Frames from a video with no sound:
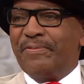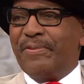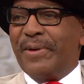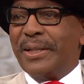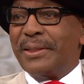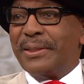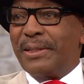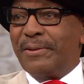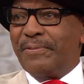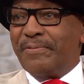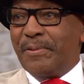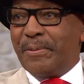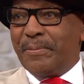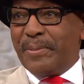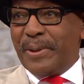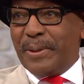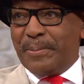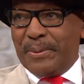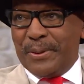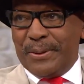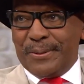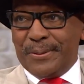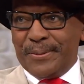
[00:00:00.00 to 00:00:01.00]
affect different
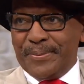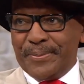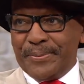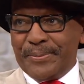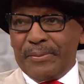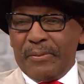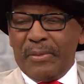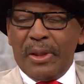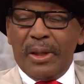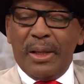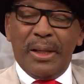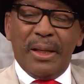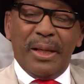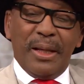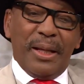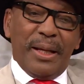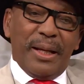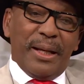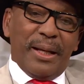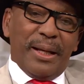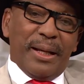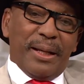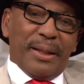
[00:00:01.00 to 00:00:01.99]
people.
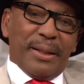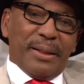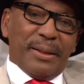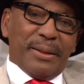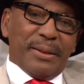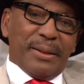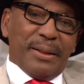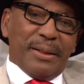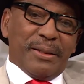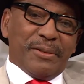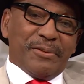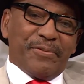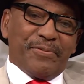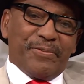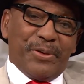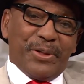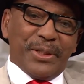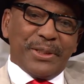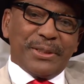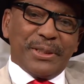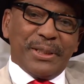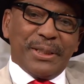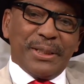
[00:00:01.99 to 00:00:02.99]
And
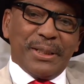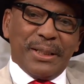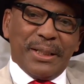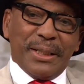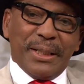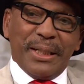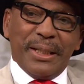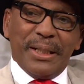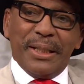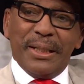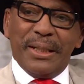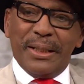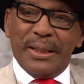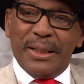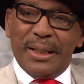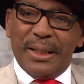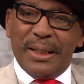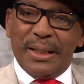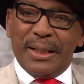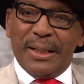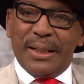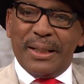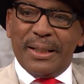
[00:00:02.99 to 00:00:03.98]
unfortunately,
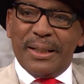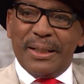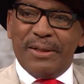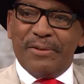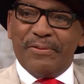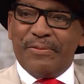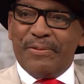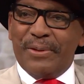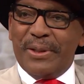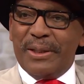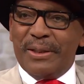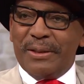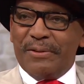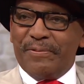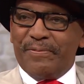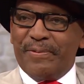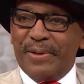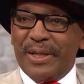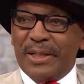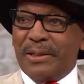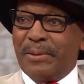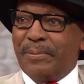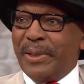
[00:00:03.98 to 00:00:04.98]
uh, it, it
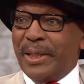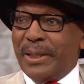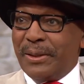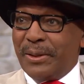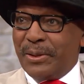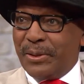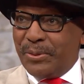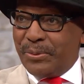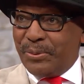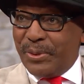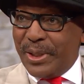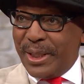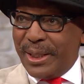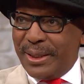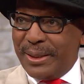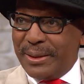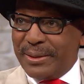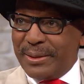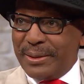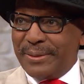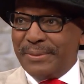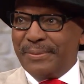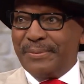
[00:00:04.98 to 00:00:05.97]
affected me in good
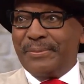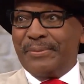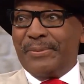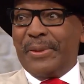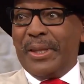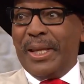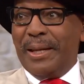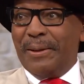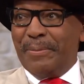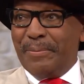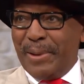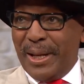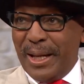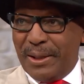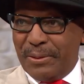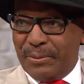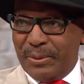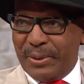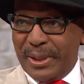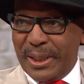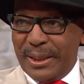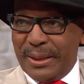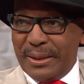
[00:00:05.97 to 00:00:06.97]
ways and bad
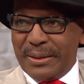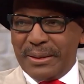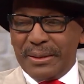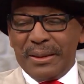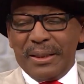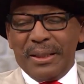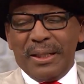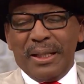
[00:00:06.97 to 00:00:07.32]
ways. Mm.